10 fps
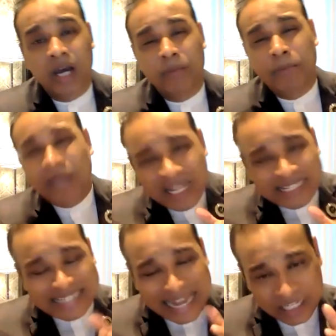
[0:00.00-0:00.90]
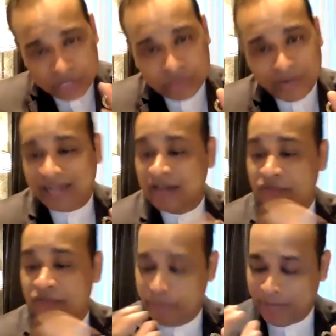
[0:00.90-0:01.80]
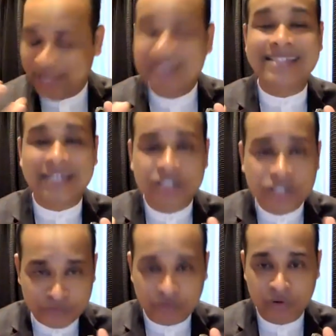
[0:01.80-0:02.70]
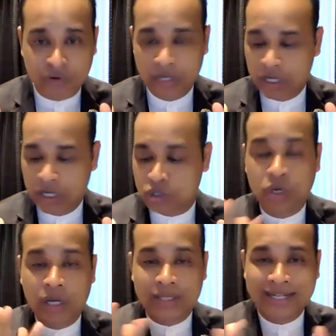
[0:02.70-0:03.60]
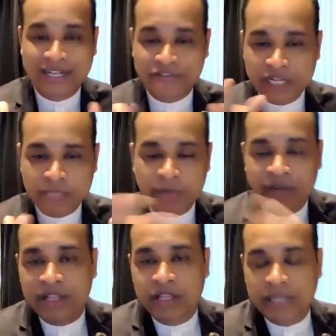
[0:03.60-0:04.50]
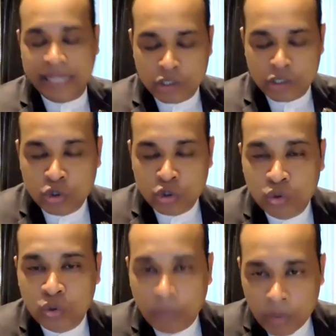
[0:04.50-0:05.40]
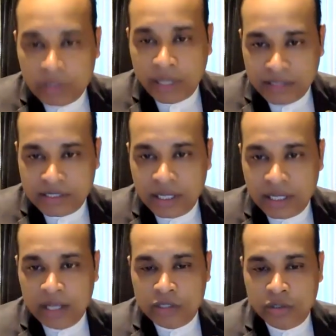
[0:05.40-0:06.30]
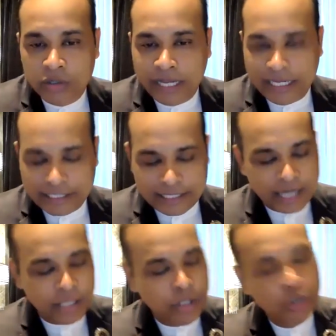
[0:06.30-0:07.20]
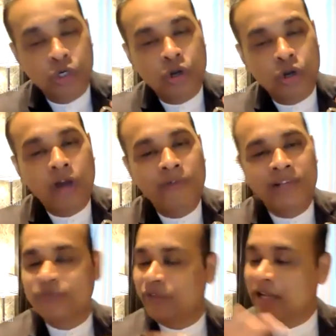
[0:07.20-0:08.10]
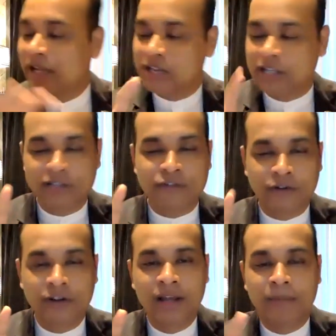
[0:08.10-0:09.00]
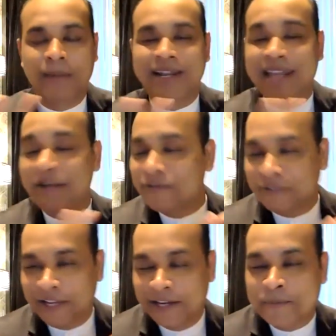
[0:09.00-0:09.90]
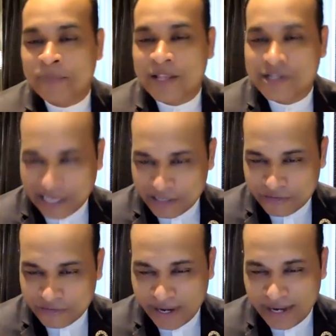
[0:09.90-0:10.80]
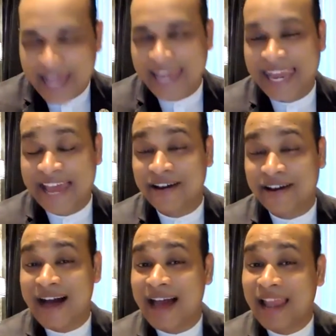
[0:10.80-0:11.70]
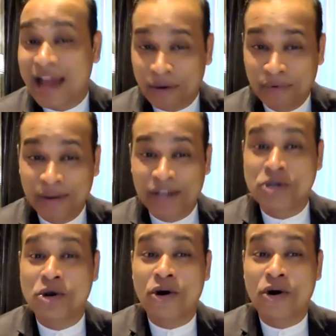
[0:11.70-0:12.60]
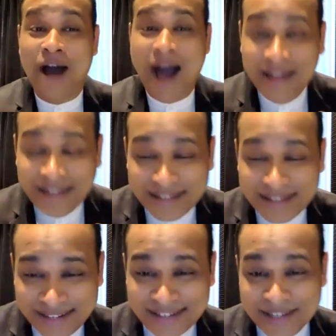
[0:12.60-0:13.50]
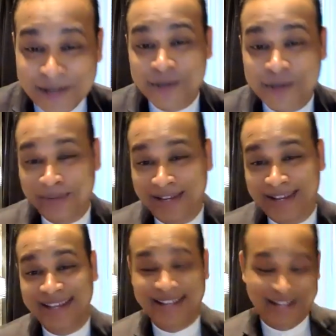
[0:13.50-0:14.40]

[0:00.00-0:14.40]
being satisfied and being successful, so the difference between these two things, so is that you should always feel successful, but never feel satisfied. Never allow your hunger to be,